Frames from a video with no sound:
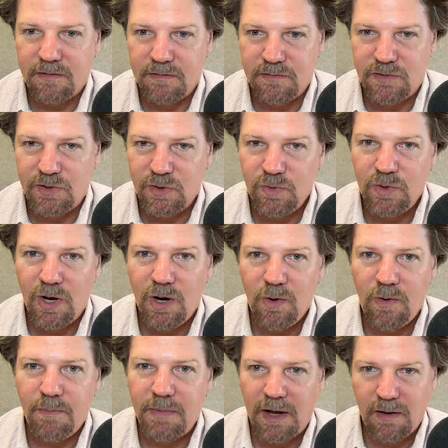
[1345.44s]
do know
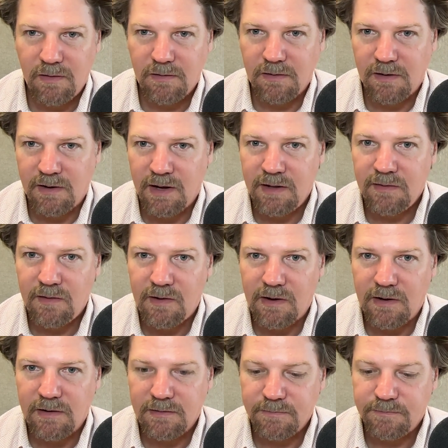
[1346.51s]
about gun law.